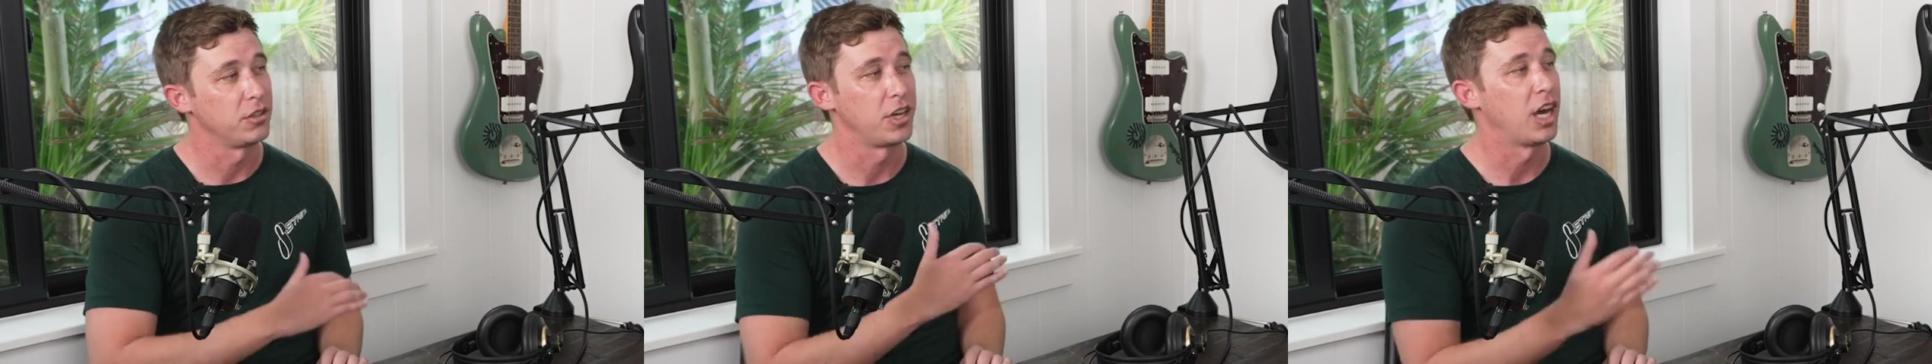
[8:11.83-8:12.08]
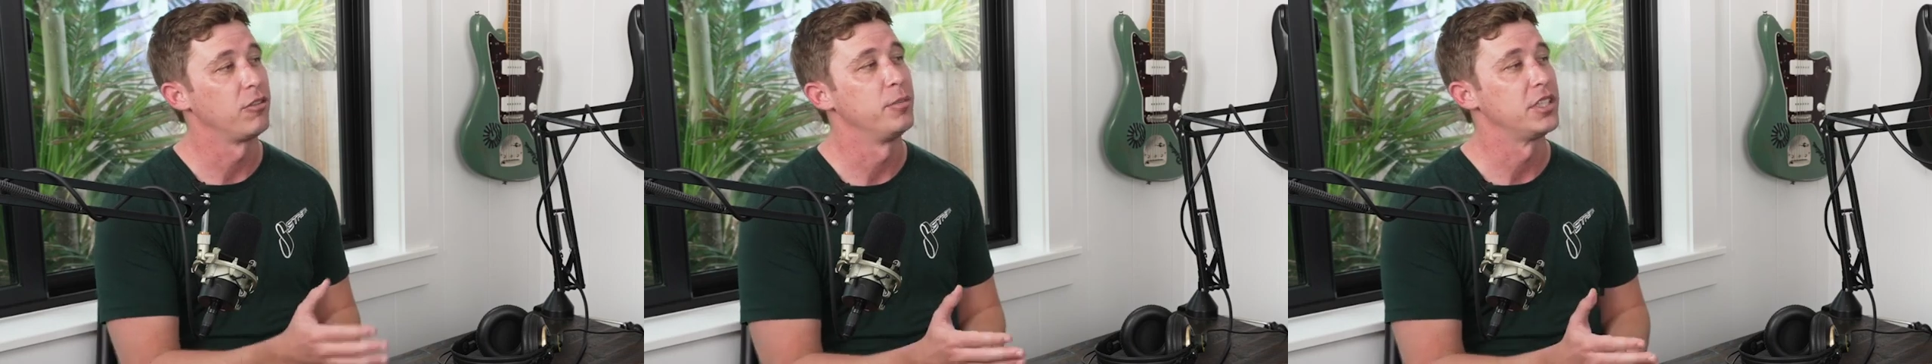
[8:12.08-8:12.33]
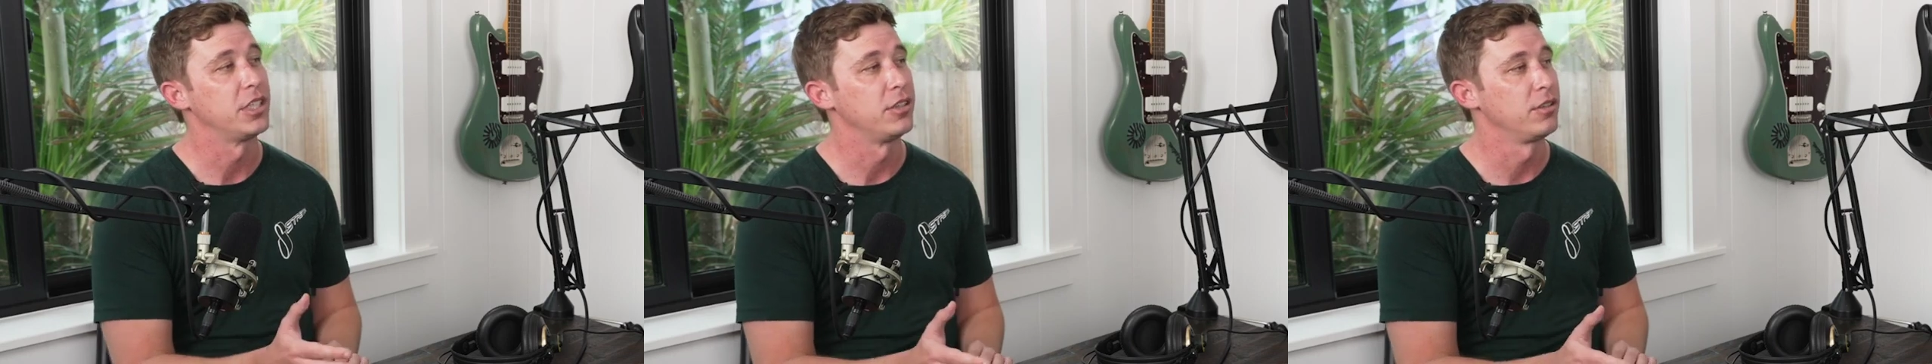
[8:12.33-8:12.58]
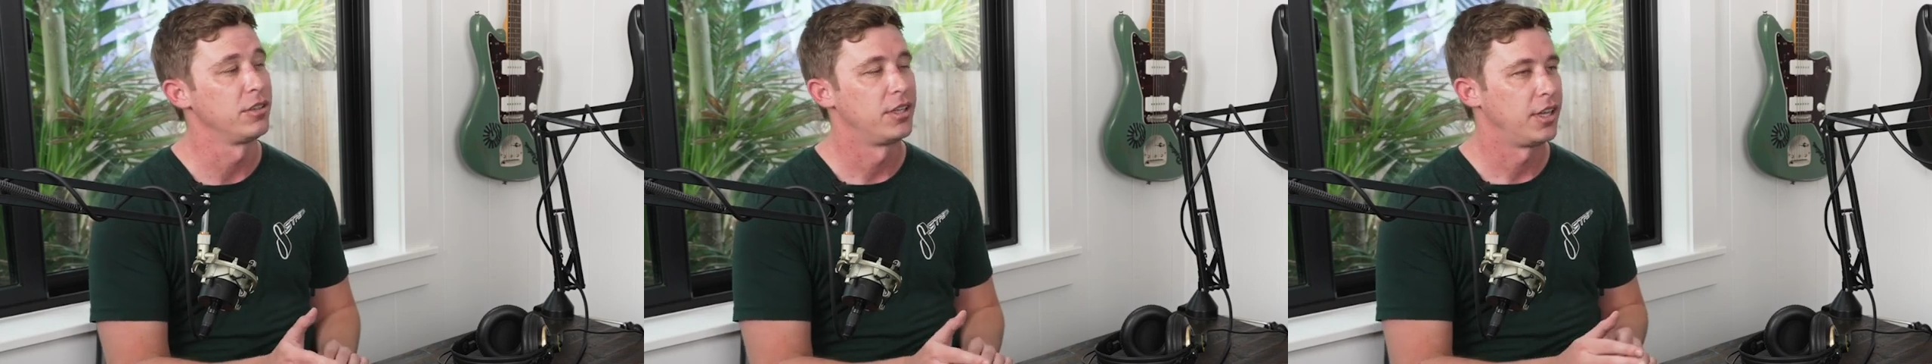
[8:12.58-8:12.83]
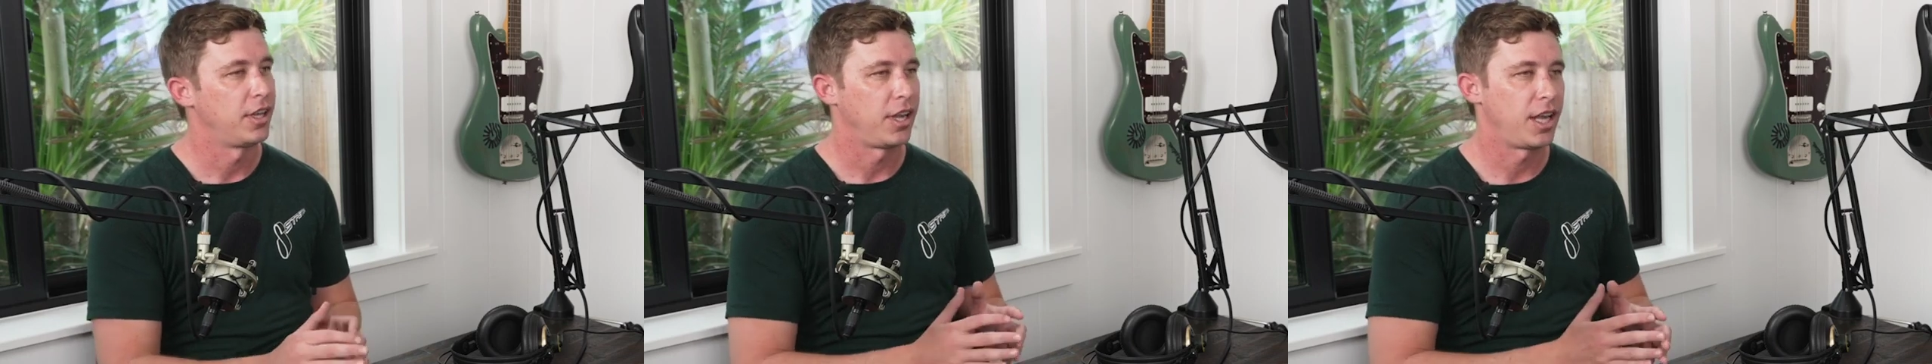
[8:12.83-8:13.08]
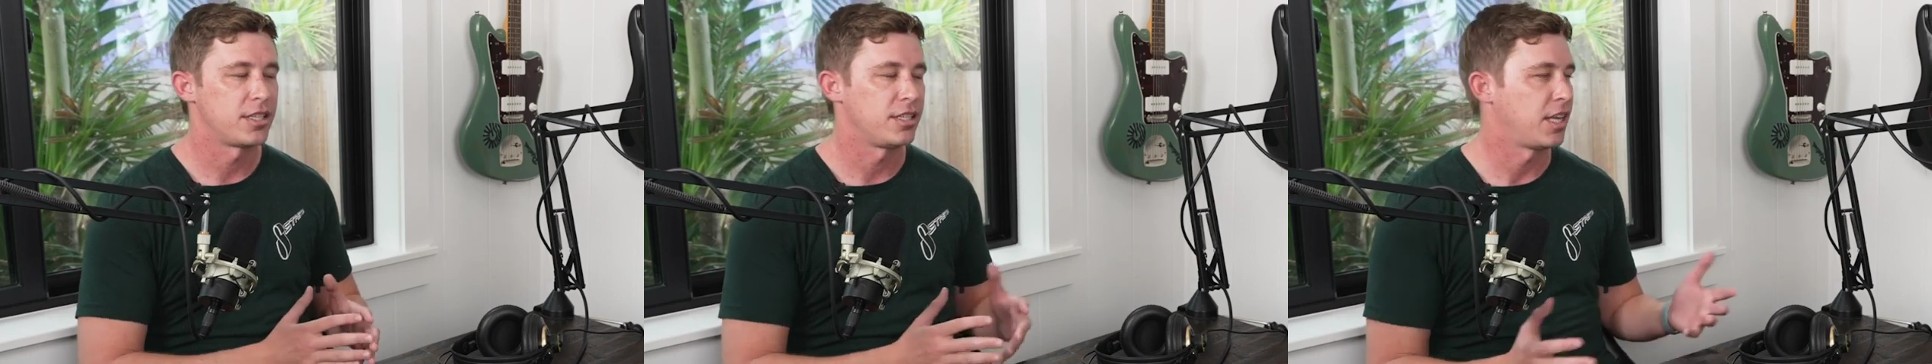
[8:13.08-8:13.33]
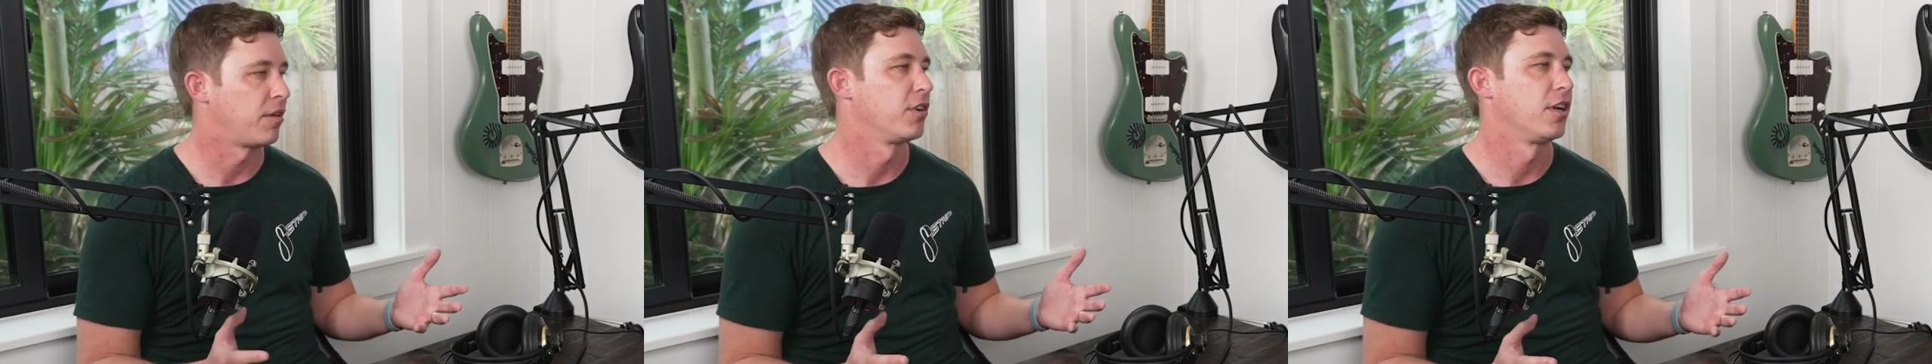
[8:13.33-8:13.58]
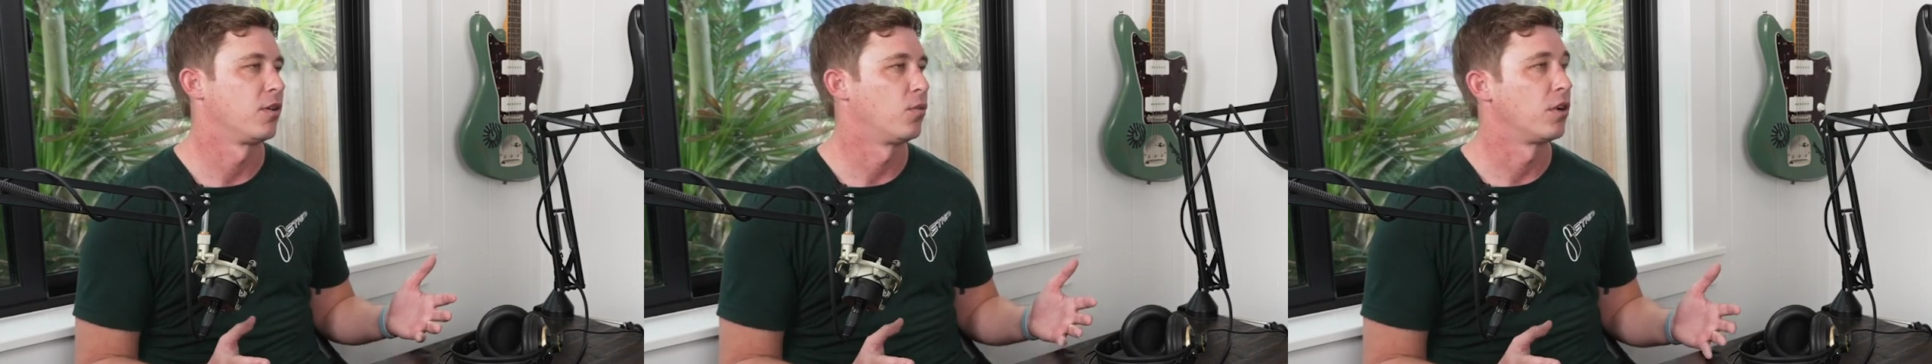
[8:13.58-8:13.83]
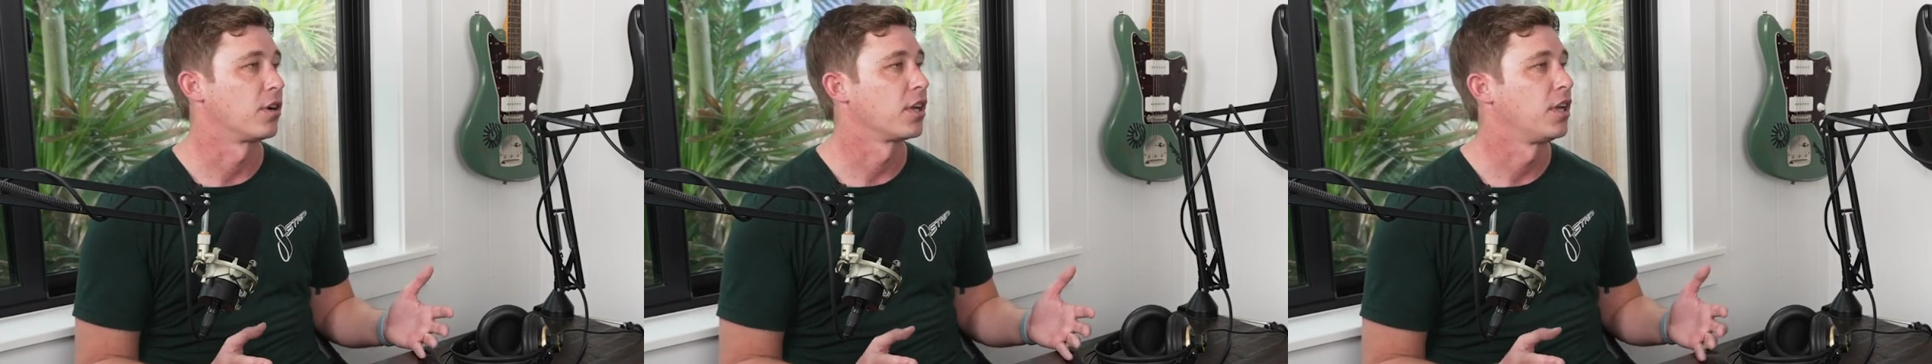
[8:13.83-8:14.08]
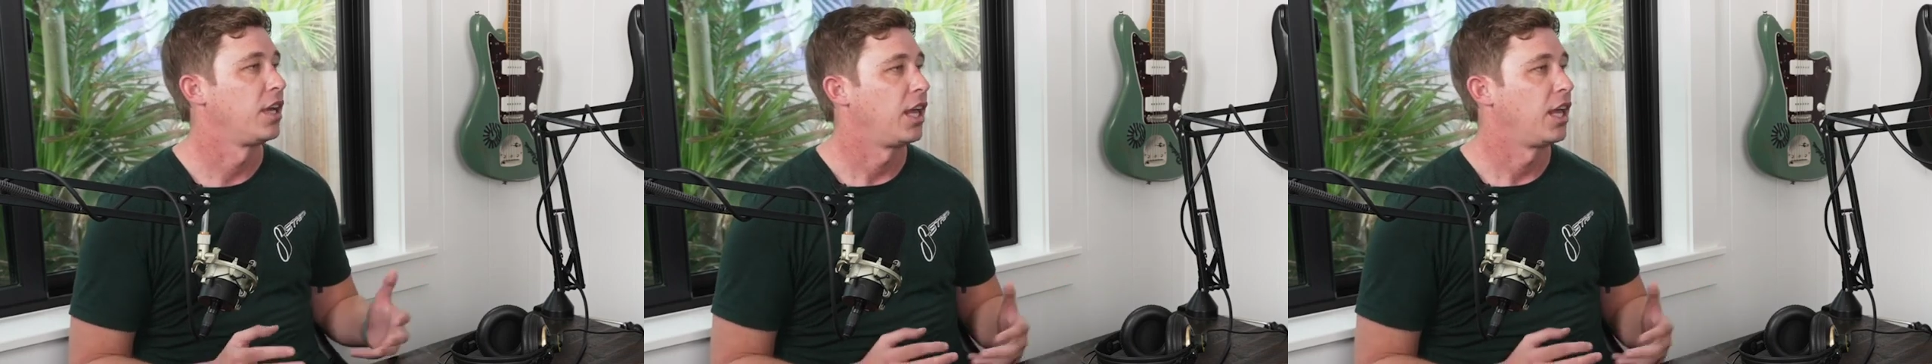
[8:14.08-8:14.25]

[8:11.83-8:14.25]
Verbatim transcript: a novel material, it's never going to work.